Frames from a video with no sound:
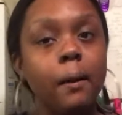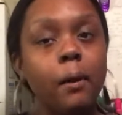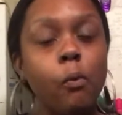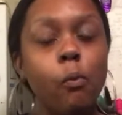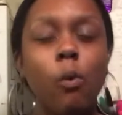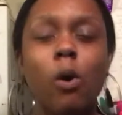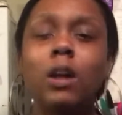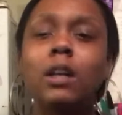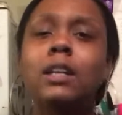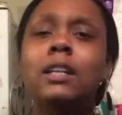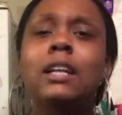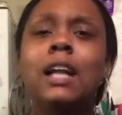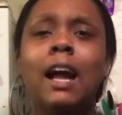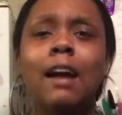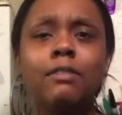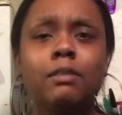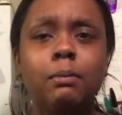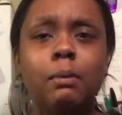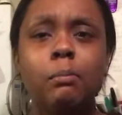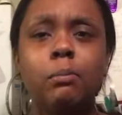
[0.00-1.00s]
well, it didn't
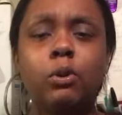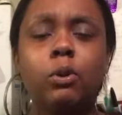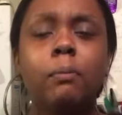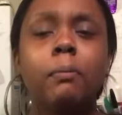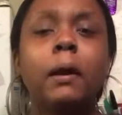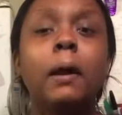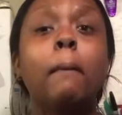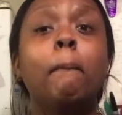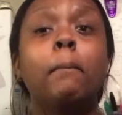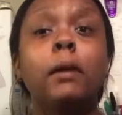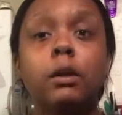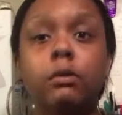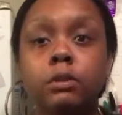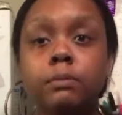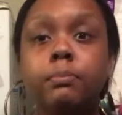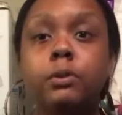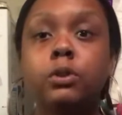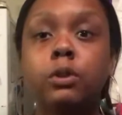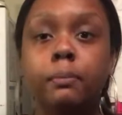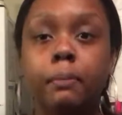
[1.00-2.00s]
have to be blue and pink, but it was
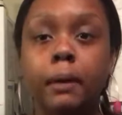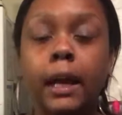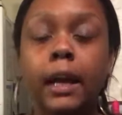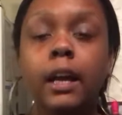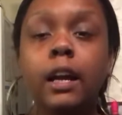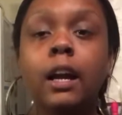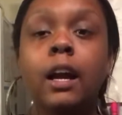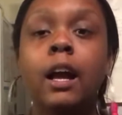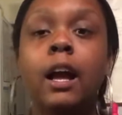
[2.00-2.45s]
blue and pink.